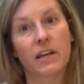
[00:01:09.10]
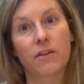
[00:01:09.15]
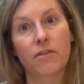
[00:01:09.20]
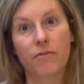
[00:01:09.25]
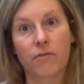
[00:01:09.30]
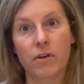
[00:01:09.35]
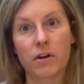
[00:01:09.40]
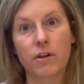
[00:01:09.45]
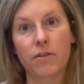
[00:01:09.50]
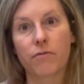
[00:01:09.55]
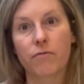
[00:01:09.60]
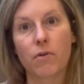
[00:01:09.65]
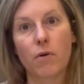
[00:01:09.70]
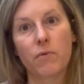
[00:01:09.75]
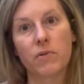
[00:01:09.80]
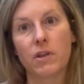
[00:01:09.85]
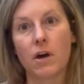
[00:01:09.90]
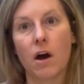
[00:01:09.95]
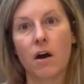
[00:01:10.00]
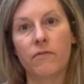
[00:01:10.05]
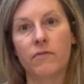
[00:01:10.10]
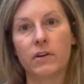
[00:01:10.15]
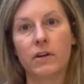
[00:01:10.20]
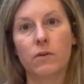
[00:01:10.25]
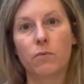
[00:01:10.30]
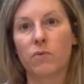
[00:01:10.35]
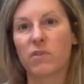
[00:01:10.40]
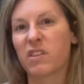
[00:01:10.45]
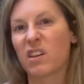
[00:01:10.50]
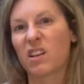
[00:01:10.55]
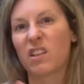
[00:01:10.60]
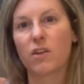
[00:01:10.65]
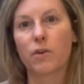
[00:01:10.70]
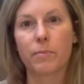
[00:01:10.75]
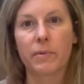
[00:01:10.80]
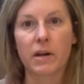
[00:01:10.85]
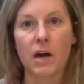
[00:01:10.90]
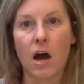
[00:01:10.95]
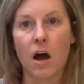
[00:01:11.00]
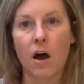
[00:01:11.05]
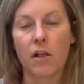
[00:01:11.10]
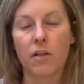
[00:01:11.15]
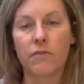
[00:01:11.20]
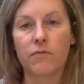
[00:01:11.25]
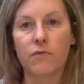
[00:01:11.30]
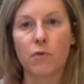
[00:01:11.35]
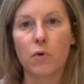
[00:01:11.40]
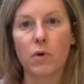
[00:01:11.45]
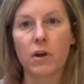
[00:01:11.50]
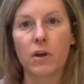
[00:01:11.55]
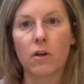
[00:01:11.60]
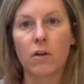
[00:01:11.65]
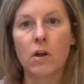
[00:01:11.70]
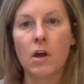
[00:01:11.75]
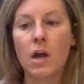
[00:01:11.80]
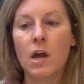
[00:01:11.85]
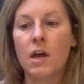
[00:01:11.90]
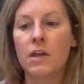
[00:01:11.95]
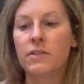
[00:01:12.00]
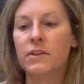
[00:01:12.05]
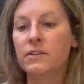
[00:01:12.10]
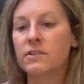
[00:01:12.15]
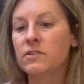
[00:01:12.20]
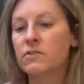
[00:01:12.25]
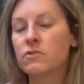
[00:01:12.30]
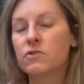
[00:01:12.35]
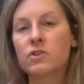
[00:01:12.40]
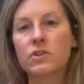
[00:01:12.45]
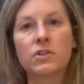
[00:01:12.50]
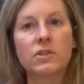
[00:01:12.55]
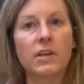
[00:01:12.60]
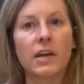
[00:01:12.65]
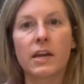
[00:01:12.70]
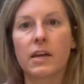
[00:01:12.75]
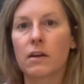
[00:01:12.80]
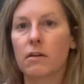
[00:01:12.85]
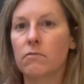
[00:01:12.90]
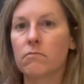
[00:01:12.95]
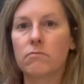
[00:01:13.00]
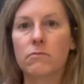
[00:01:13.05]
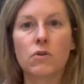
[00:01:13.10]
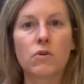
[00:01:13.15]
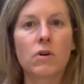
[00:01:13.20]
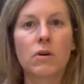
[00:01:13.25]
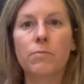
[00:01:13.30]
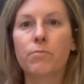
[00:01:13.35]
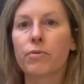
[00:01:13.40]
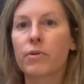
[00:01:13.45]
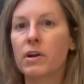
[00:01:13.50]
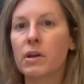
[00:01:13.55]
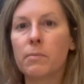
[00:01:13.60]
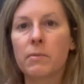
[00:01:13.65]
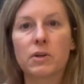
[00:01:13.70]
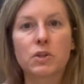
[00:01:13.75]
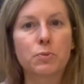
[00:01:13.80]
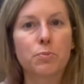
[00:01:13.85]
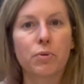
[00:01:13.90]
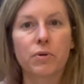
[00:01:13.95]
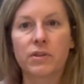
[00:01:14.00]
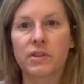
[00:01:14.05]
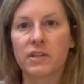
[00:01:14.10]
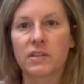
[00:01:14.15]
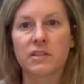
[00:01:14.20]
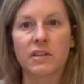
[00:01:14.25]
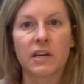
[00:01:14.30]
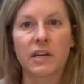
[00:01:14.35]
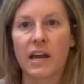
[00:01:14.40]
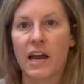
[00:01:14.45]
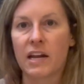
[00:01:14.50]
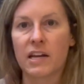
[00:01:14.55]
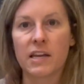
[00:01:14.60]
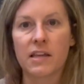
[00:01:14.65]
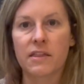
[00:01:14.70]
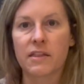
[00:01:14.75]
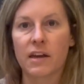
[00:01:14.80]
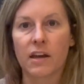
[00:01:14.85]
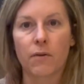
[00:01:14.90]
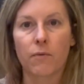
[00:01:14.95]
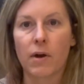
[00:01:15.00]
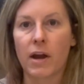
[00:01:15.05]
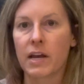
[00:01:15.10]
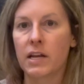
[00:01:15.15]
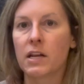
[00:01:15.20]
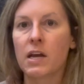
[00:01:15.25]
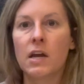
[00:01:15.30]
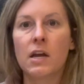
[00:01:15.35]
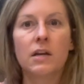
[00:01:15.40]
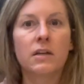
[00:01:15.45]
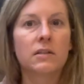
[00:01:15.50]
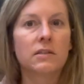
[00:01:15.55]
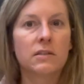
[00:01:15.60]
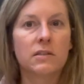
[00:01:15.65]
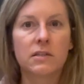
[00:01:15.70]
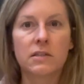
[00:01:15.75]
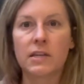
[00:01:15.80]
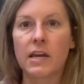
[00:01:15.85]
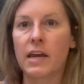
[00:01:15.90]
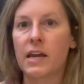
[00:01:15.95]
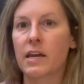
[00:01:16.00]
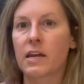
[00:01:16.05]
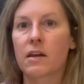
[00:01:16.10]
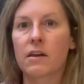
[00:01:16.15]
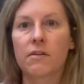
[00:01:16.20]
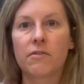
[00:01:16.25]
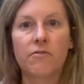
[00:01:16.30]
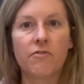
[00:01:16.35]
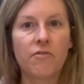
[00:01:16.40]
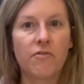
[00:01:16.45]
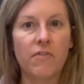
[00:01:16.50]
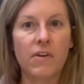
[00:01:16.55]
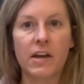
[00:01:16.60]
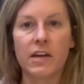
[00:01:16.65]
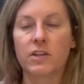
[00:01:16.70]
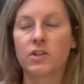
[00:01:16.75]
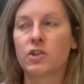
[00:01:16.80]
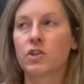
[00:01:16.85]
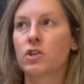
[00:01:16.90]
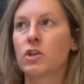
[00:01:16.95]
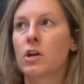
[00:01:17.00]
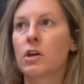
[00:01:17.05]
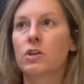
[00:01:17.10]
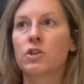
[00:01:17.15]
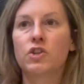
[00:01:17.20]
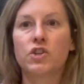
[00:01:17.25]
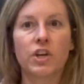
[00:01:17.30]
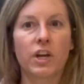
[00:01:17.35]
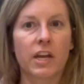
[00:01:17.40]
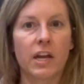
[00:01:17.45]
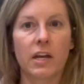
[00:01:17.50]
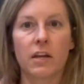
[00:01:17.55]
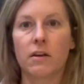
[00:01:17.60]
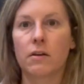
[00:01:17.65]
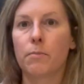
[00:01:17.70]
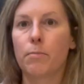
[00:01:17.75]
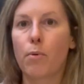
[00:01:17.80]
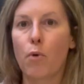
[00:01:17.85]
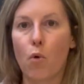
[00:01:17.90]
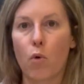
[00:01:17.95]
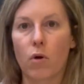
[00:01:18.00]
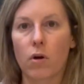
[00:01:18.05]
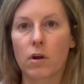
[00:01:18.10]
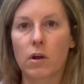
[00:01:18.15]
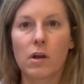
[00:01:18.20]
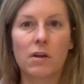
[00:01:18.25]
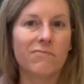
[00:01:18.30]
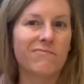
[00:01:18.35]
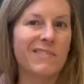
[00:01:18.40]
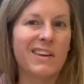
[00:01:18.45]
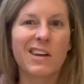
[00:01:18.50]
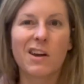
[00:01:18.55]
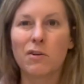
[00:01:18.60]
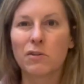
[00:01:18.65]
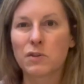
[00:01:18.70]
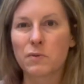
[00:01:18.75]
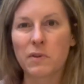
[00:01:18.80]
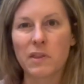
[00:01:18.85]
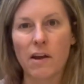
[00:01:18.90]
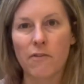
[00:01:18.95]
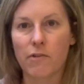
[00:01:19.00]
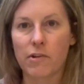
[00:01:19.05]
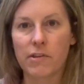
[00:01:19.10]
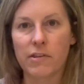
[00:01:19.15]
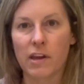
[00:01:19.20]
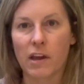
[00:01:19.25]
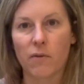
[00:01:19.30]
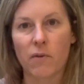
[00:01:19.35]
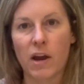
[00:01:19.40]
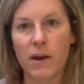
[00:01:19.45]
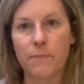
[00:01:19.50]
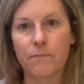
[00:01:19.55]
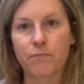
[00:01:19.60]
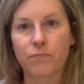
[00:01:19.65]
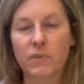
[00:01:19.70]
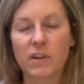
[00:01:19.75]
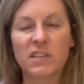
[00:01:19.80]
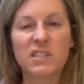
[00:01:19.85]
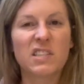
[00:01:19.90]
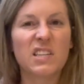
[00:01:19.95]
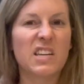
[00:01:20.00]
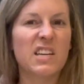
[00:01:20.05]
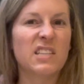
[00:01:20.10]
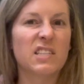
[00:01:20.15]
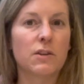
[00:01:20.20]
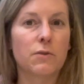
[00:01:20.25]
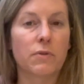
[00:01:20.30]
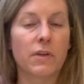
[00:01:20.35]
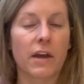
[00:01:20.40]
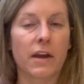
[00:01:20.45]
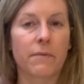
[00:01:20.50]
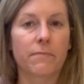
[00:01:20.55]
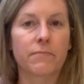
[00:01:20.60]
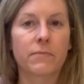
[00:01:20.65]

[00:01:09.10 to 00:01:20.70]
gonna throw in the oven with like a little bit of olive oil. This is just like you can pretty much put this on anything, right? Steak, fish, chicken, pork. It goes with everything, right? It's an easy thing.